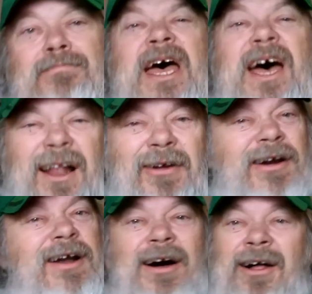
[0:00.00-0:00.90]

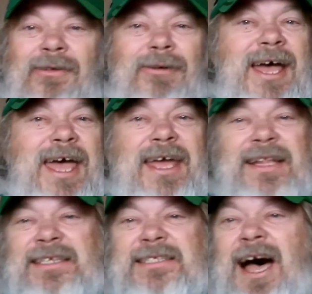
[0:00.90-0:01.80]
bellowing all the way
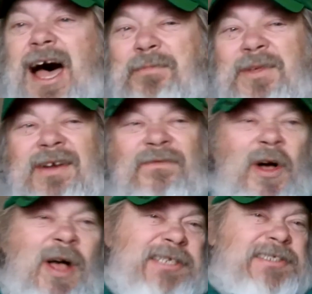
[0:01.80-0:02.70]
at the top of their
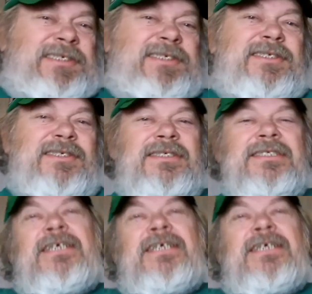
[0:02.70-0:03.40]
voices.